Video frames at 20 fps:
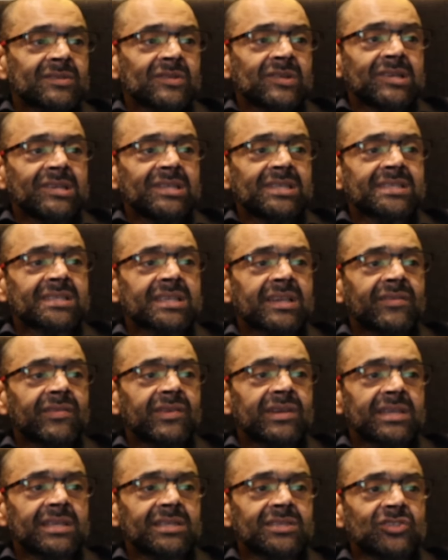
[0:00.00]

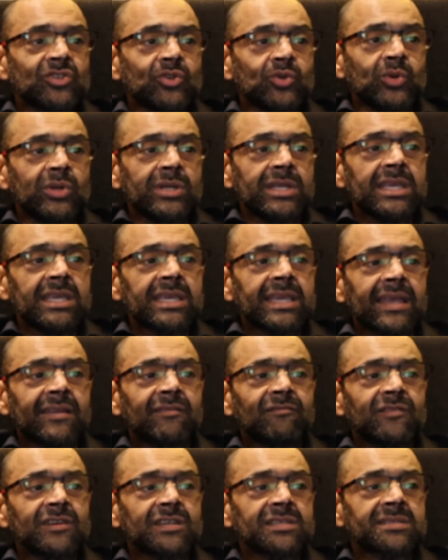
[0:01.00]
rediscover its unique
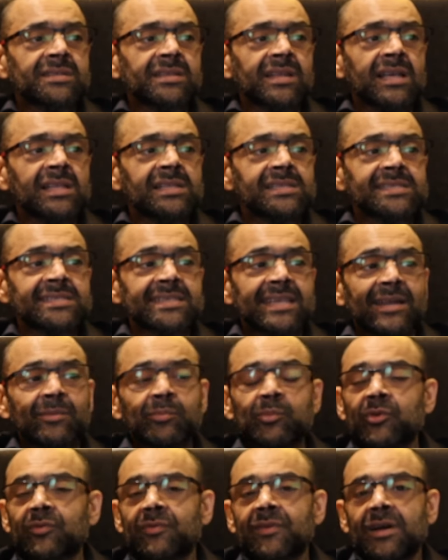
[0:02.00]
and versatile scent
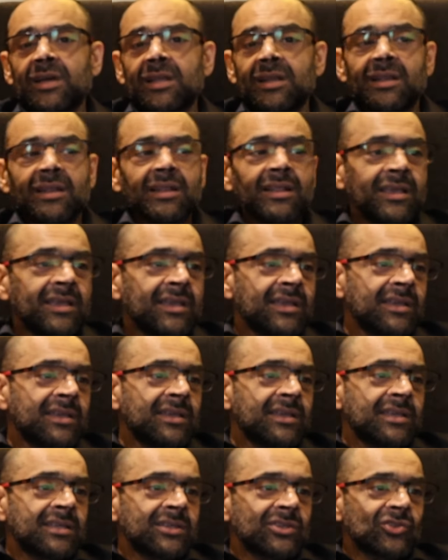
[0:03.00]
profile.
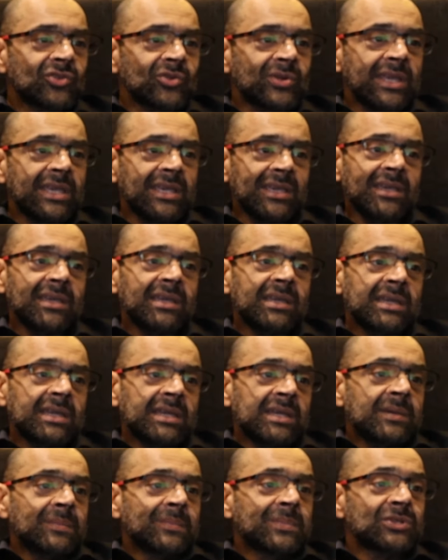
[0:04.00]
Today,
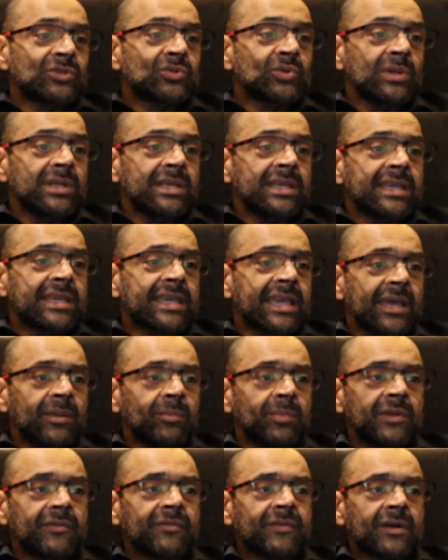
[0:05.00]
patchouli
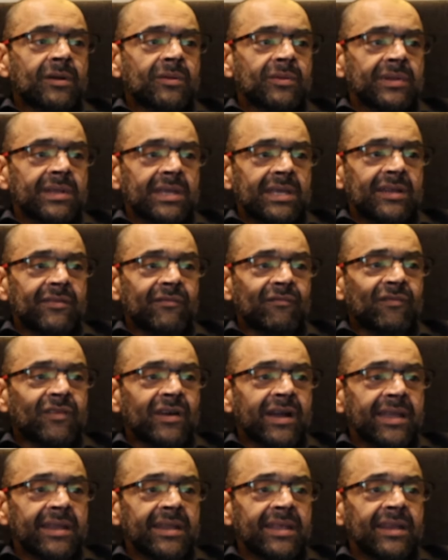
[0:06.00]
can be found in a
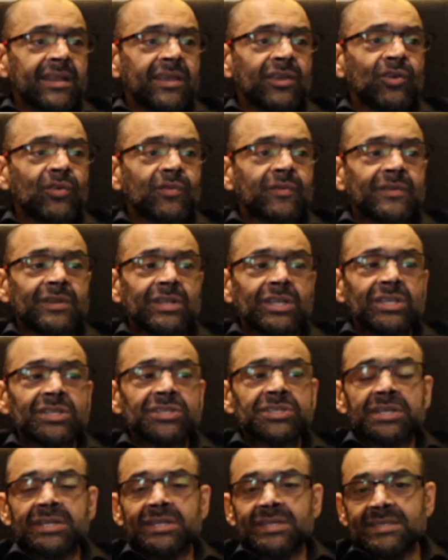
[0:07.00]
wide array of
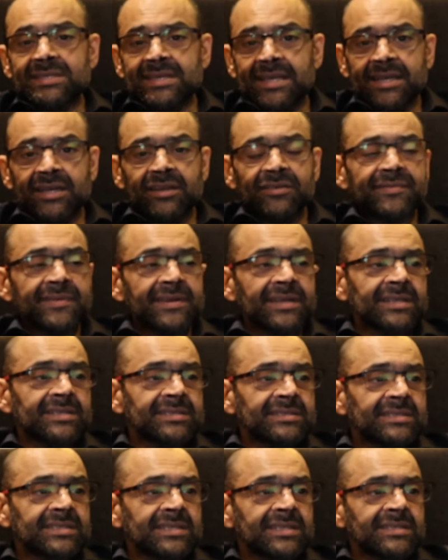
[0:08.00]
niche and designer
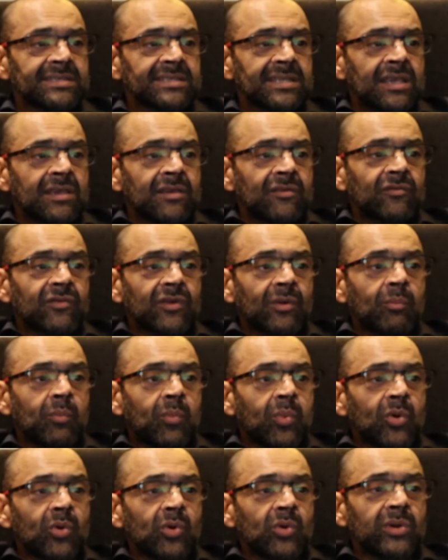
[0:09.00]
fragrances, from
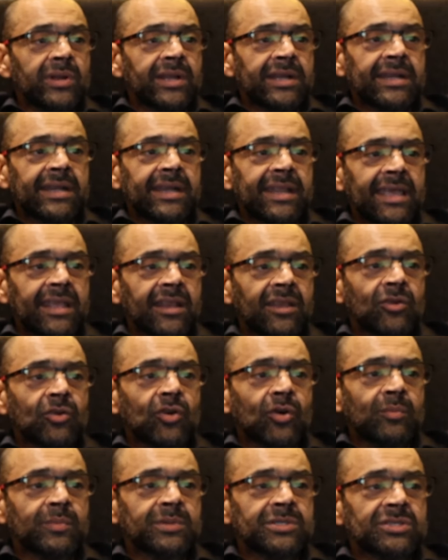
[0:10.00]
bold and daring
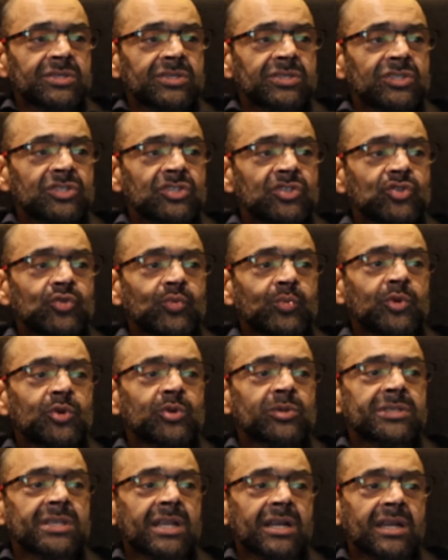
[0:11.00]
compositions to more
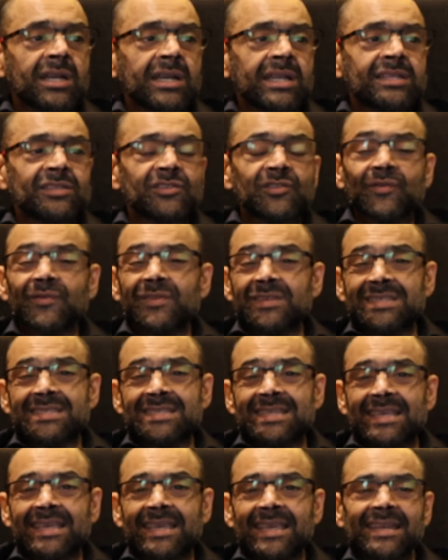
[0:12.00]
subtle and
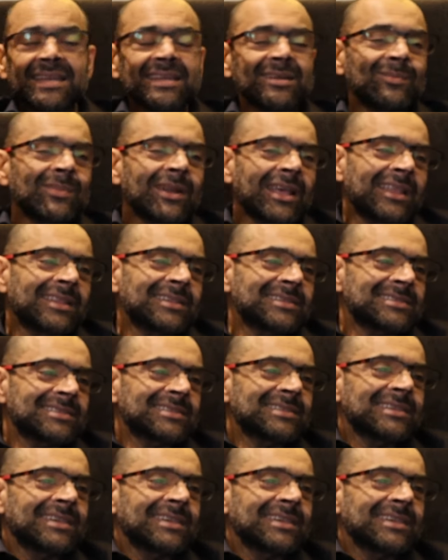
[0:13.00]
sophisticated blends.